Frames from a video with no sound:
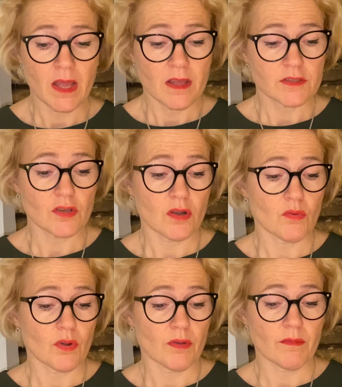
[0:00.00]

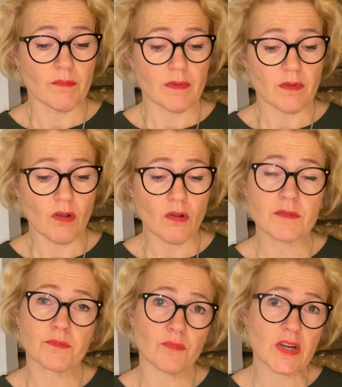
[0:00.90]
So uh,
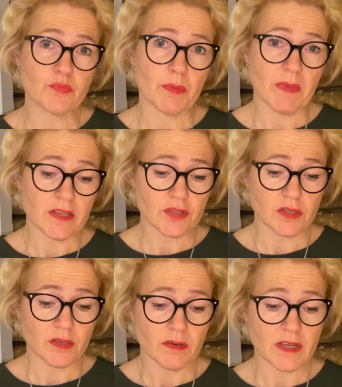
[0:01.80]
what we
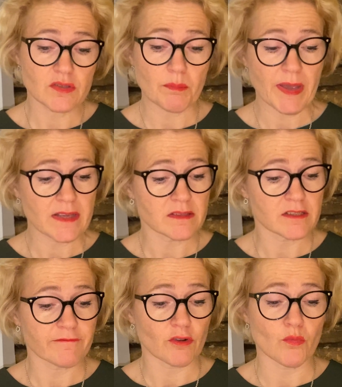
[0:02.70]
measure is a basis
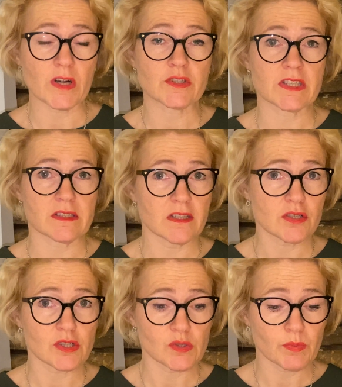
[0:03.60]
for what
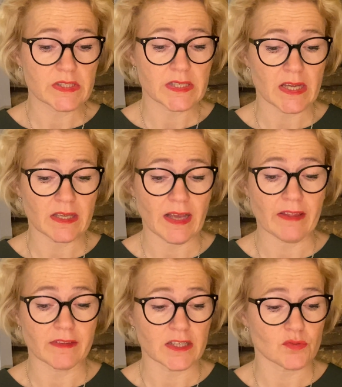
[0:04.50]
decisions we take
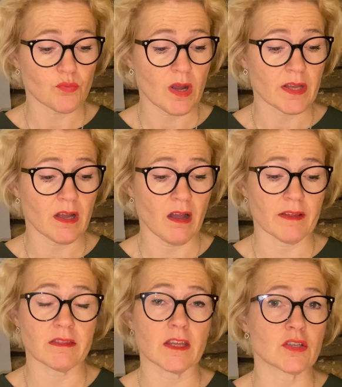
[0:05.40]
and that's why I
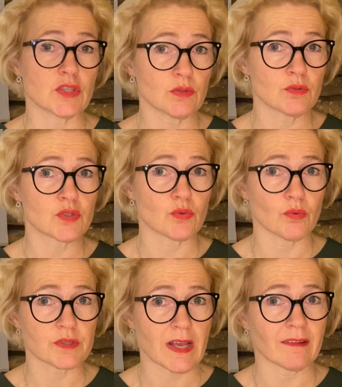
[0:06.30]
think new
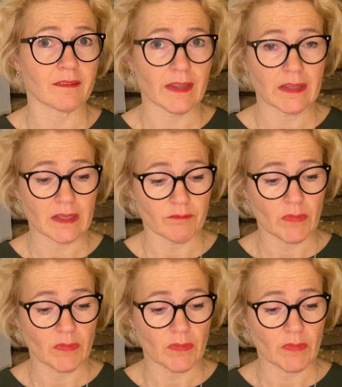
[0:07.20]
tools and thinking